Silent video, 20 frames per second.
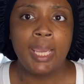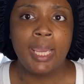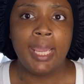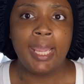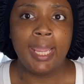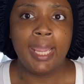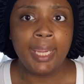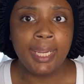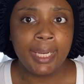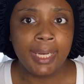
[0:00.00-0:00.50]

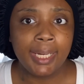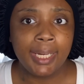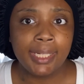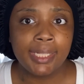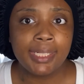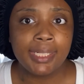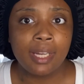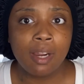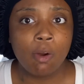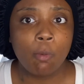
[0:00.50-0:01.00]

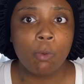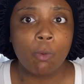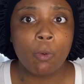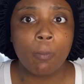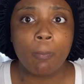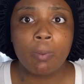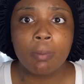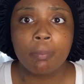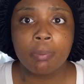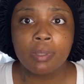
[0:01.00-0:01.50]
And we're going
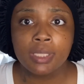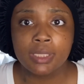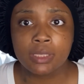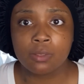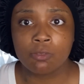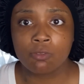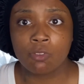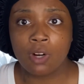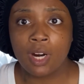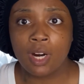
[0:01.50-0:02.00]
to be putting
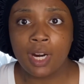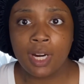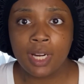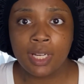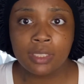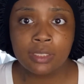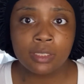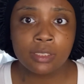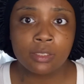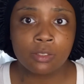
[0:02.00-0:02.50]
some
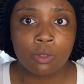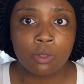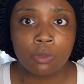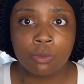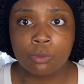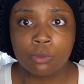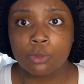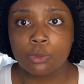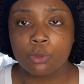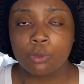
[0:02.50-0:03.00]

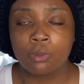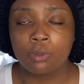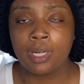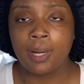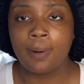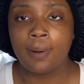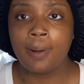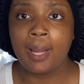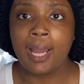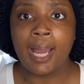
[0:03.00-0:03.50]
rhinestones on
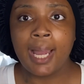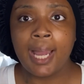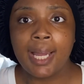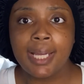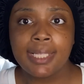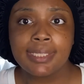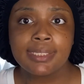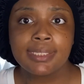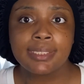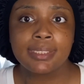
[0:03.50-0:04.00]
our
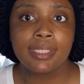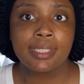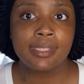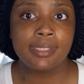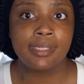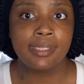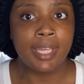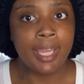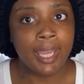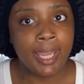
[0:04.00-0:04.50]
eyes
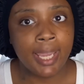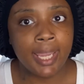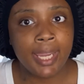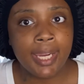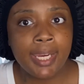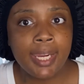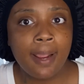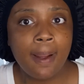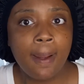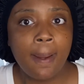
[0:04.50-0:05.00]

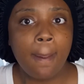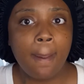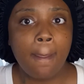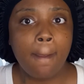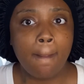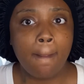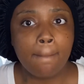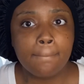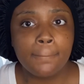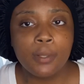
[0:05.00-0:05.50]
today.
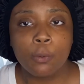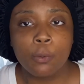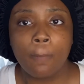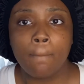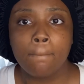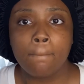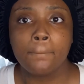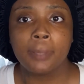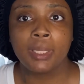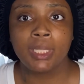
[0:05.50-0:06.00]
We're
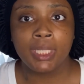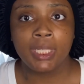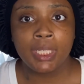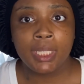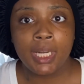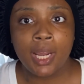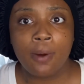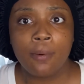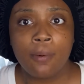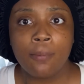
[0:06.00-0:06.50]
going to bling it
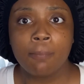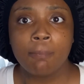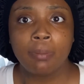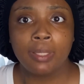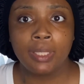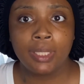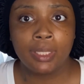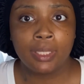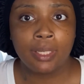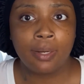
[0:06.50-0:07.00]
out,
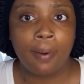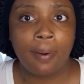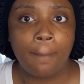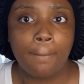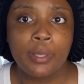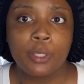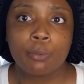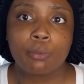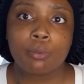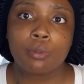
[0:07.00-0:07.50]
bling it out. I'm
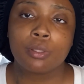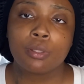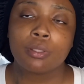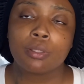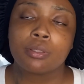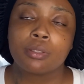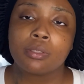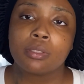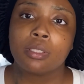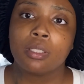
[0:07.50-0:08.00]
going to do
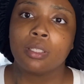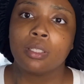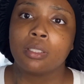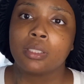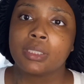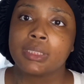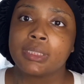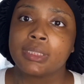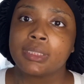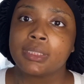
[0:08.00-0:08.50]
a
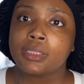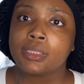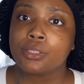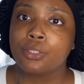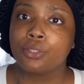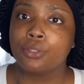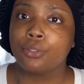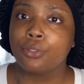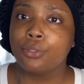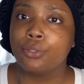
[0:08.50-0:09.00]

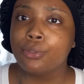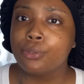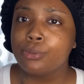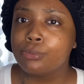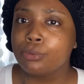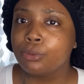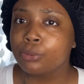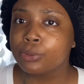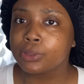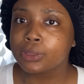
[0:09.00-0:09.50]
cute
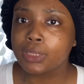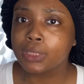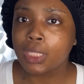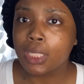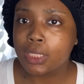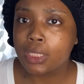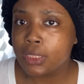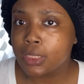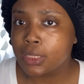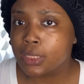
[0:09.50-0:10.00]
little
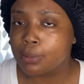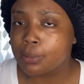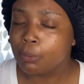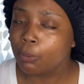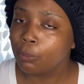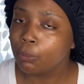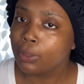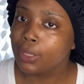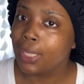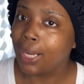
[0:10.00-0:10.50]
sexy
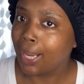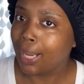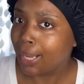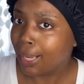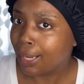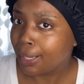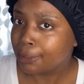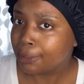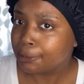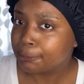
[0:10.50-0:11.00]
smoky
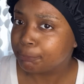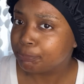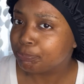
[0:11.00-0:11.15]
eye.